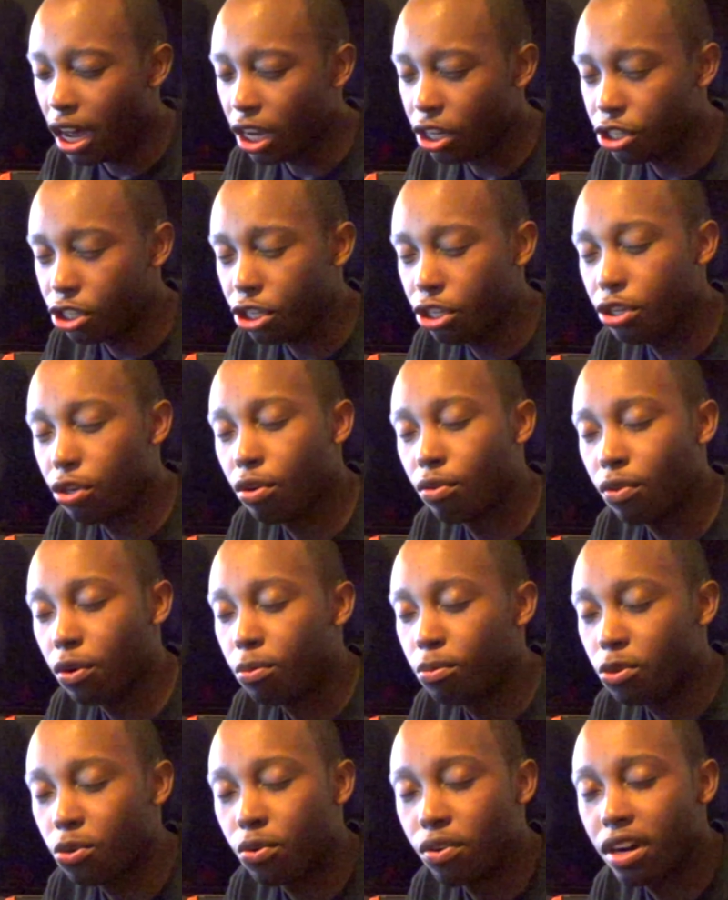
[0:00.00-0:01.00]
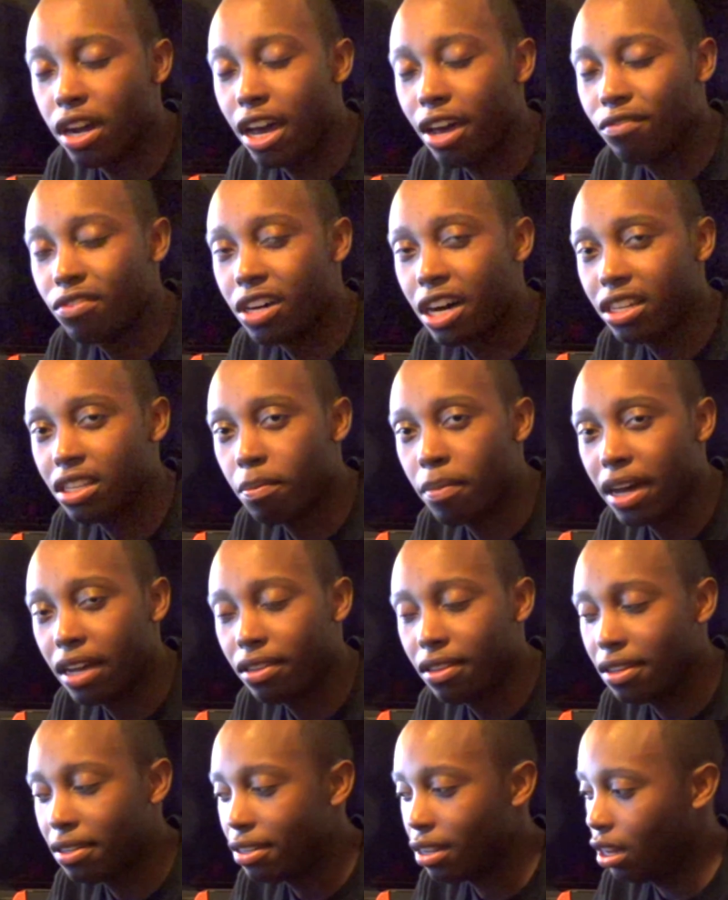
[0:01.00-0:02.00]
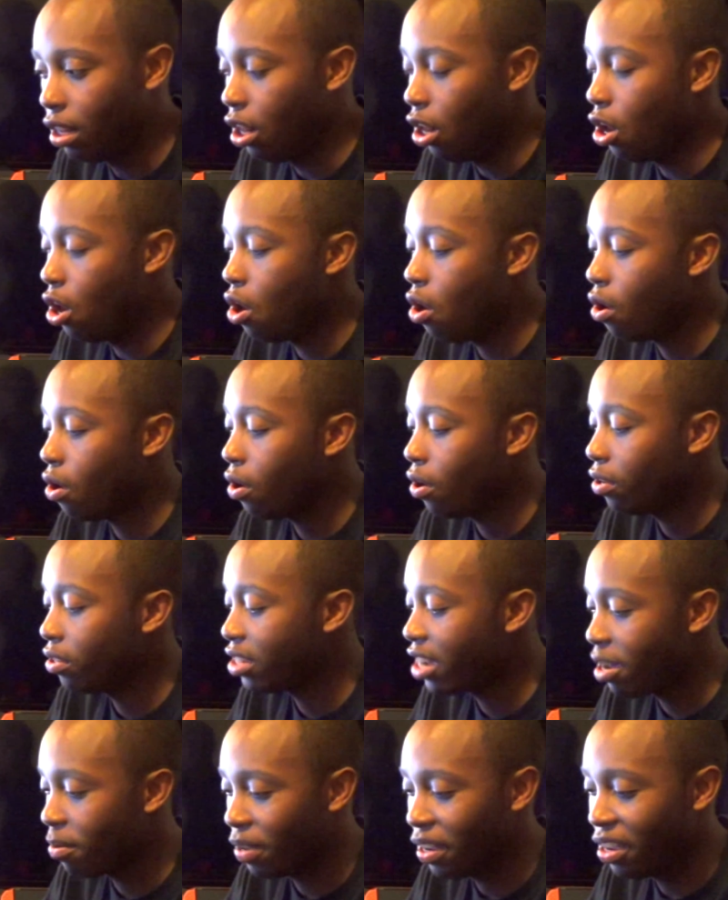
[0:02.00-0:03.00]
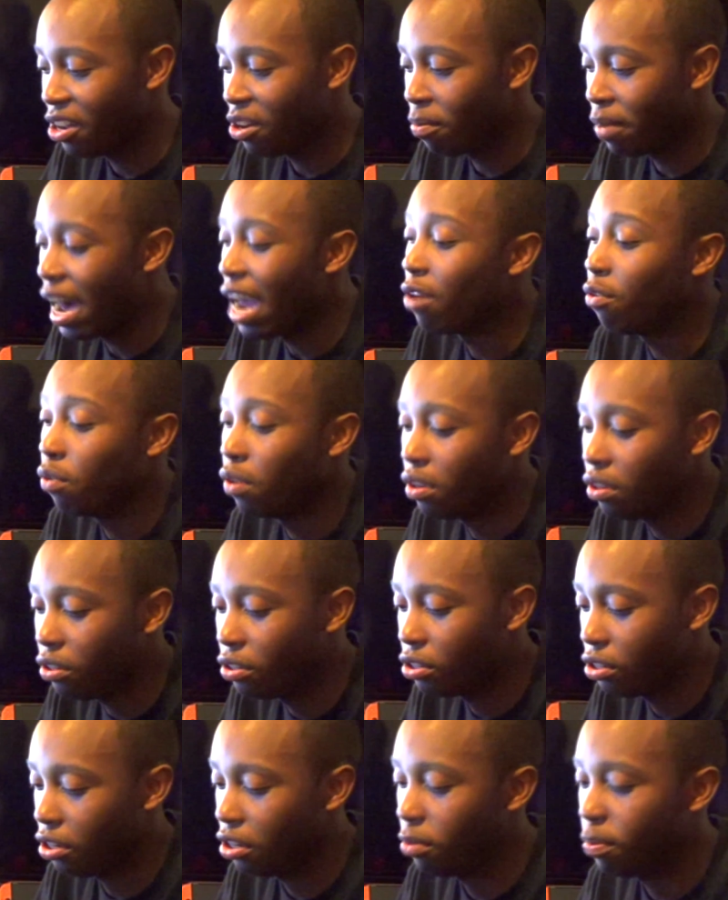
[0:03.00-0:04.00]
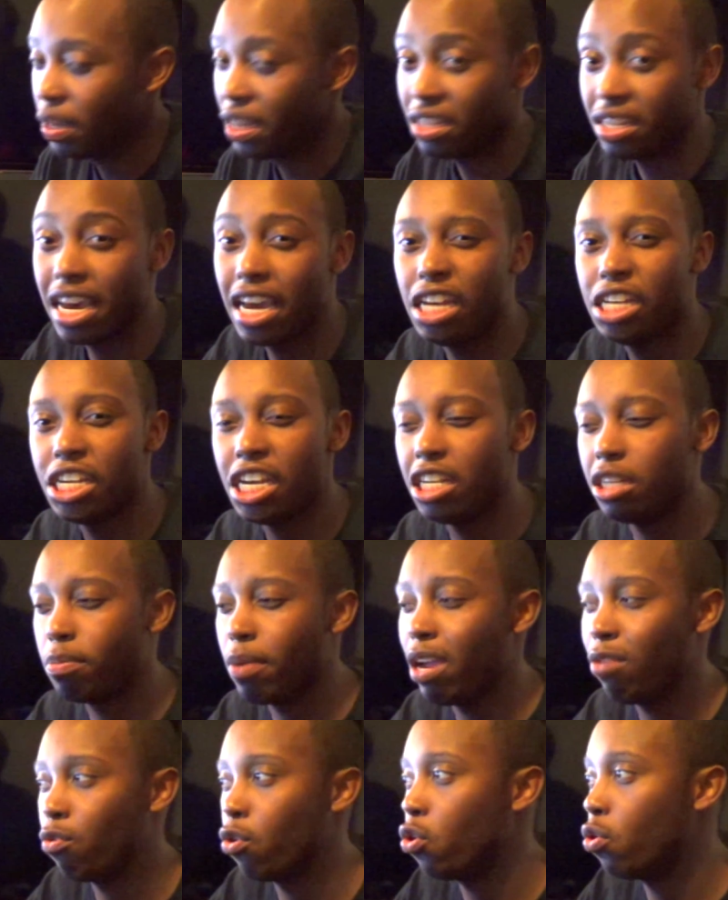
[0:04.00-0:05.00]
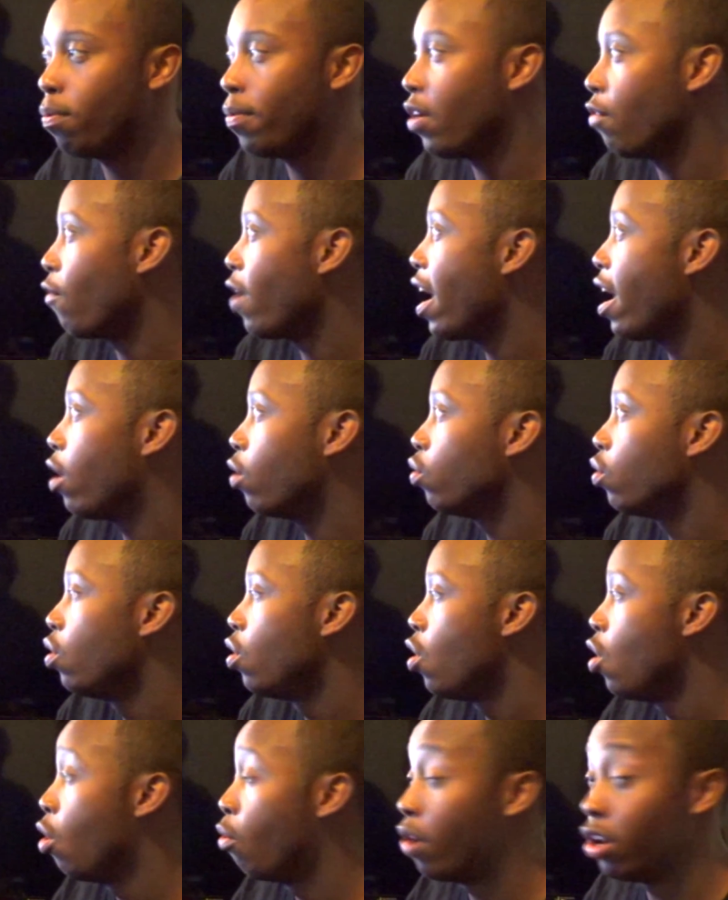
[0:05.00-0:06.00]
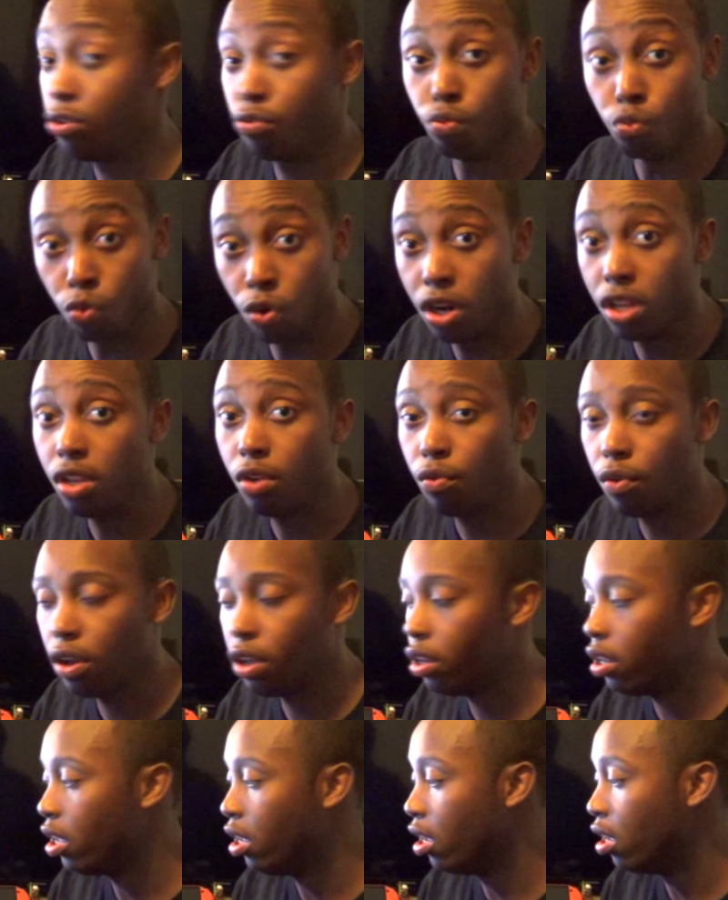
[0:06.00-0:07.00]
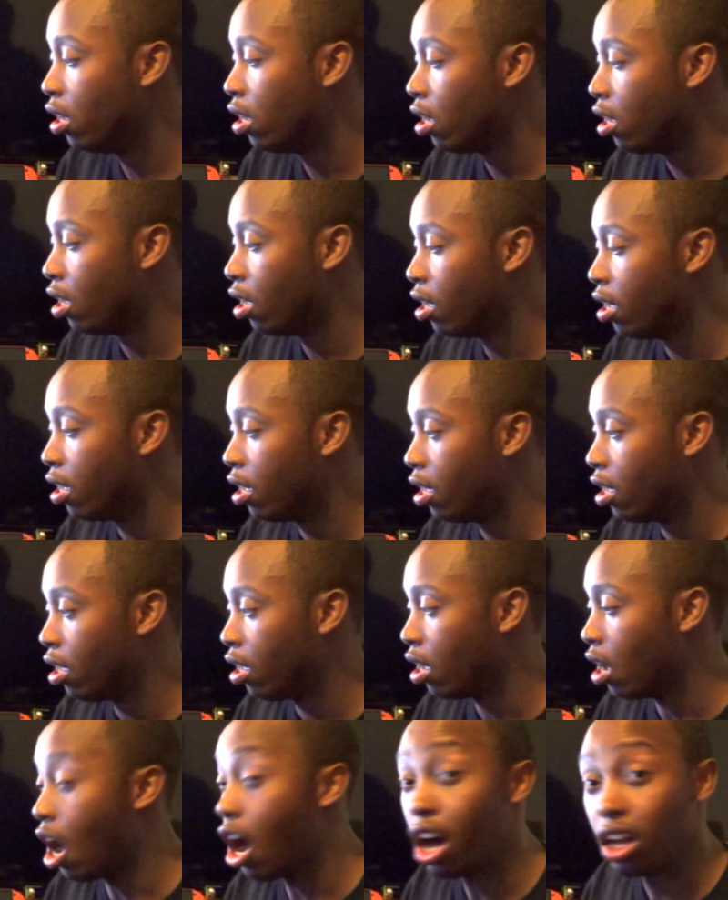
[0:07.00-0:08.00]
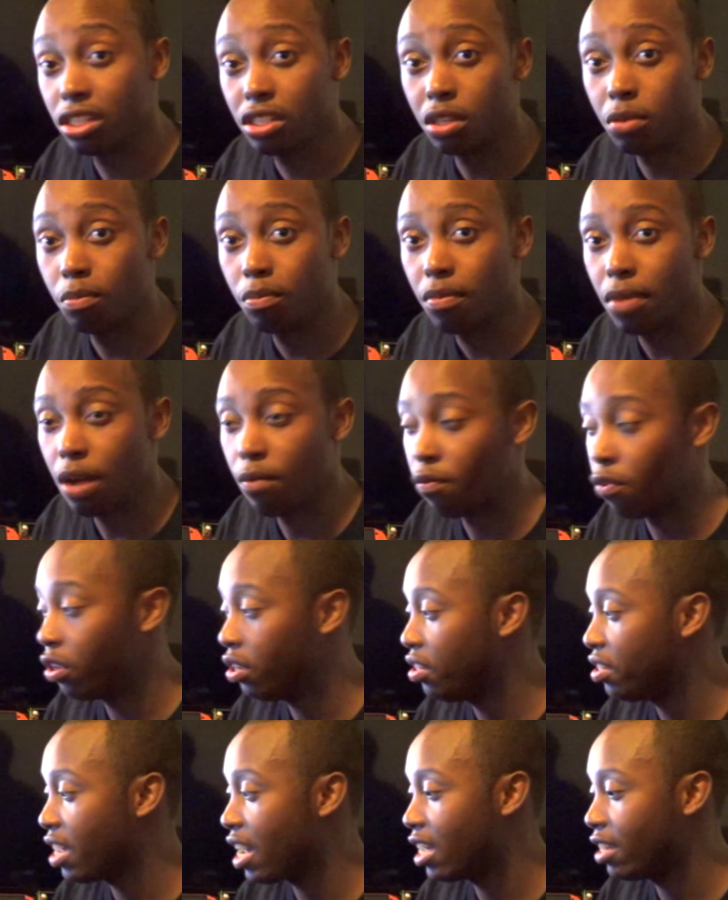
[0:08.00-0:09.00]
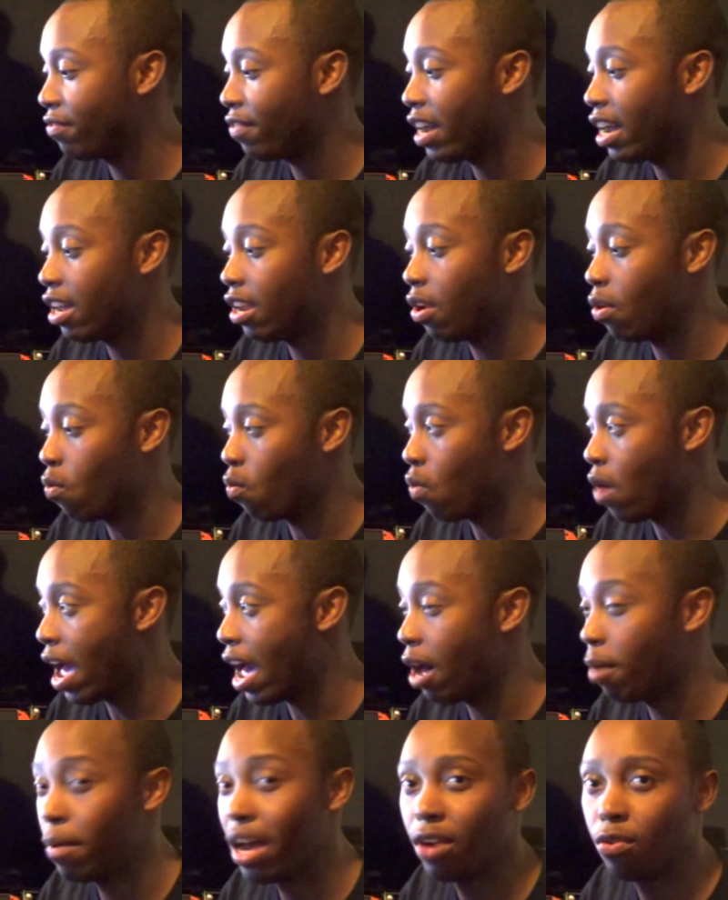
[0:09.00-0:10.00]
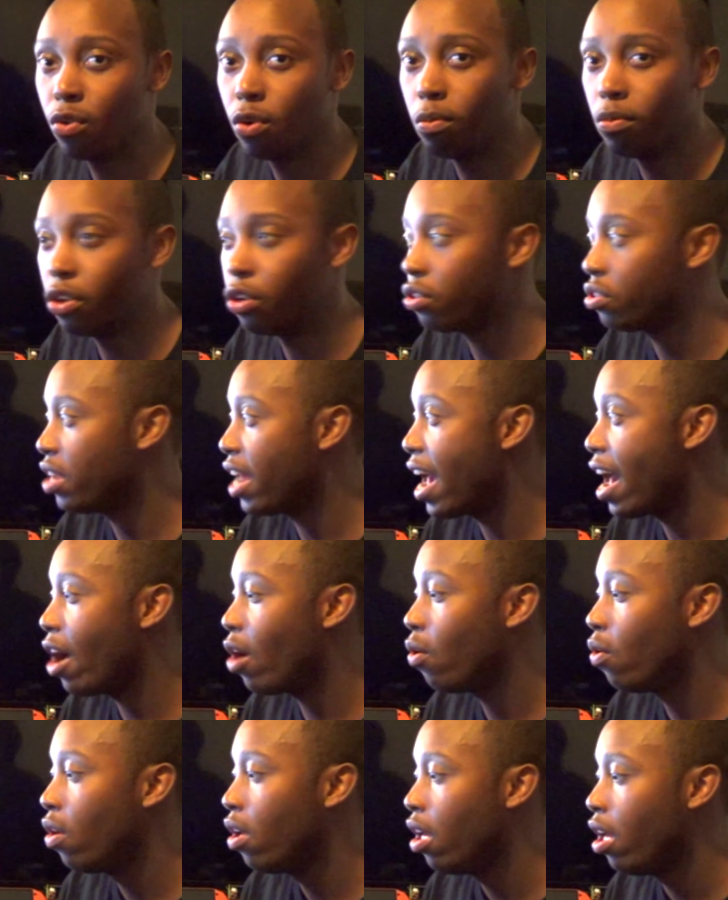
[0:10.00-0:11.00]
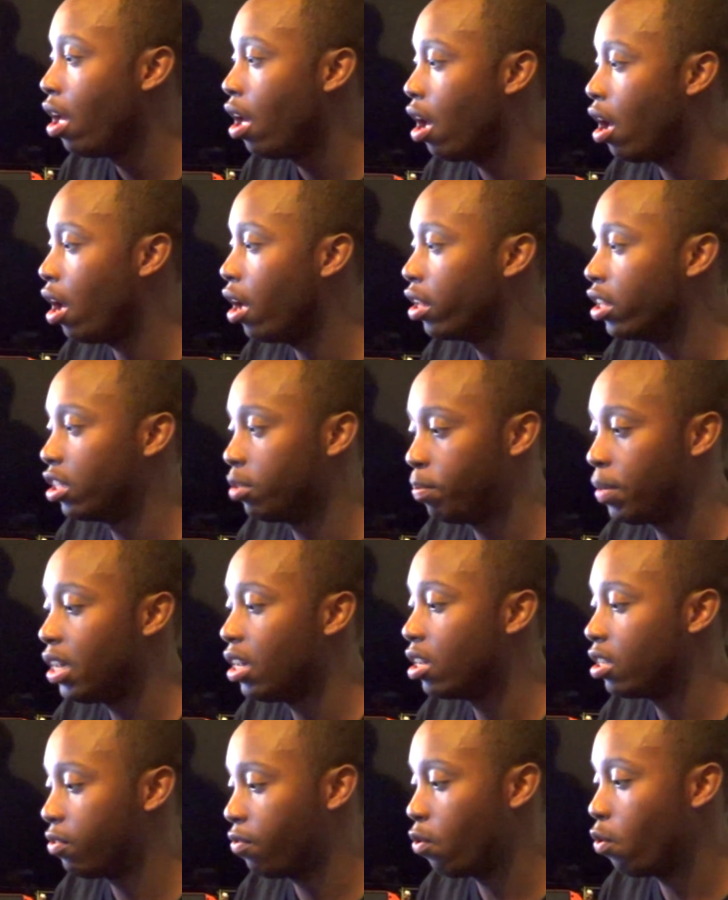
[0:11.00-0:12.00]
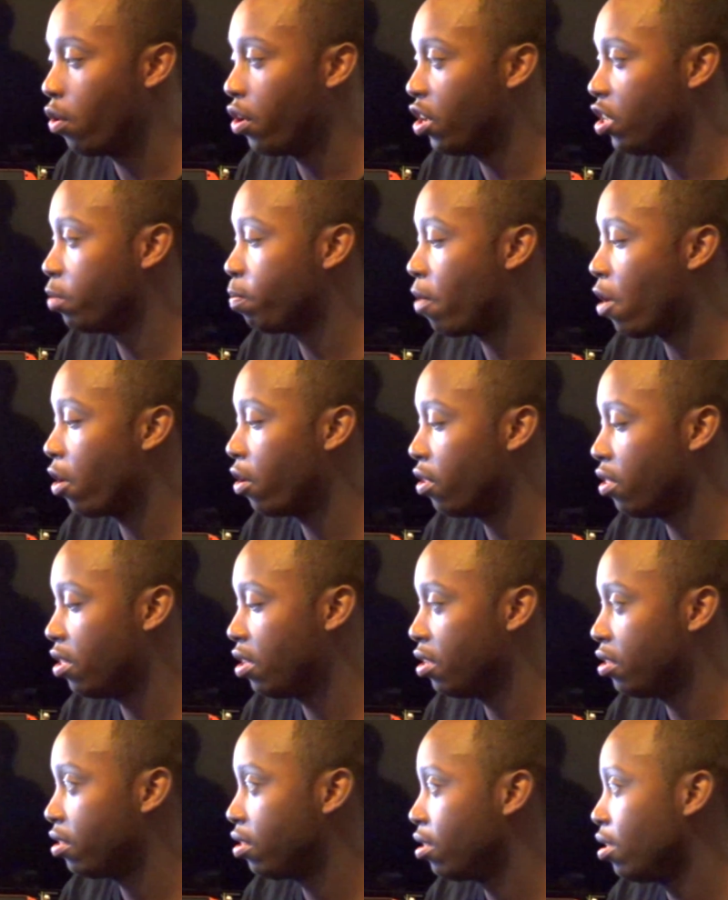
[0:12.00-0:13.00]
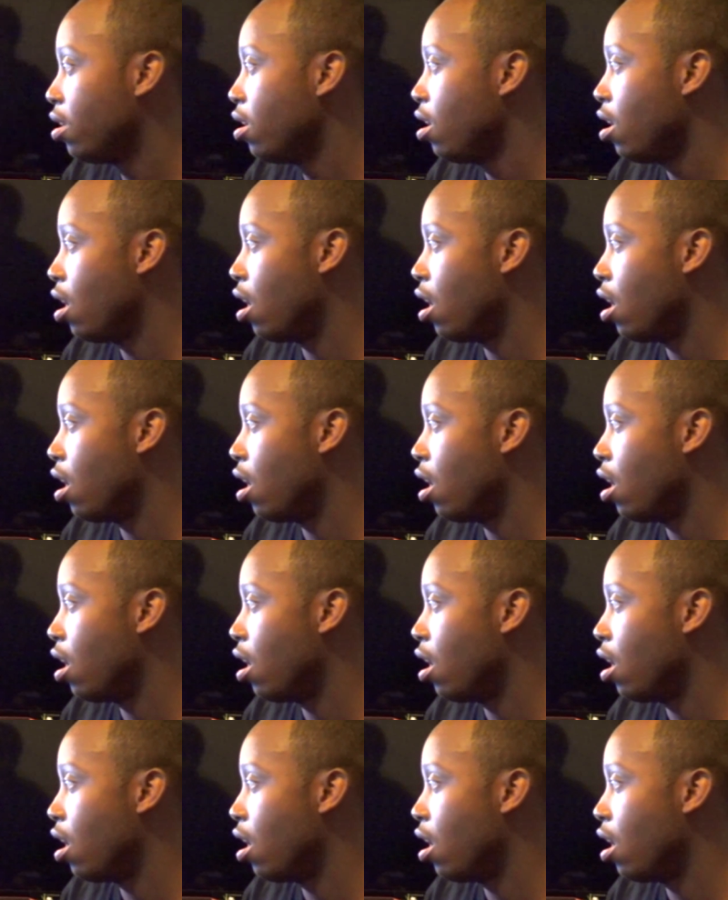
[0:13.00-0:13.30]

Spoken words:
should do a room tour, and I have talked about this a long time ago, but I really should, because I changed my room around where it's really, really awesome. I'm really satisfied how my room looks now. This PS4 is part of this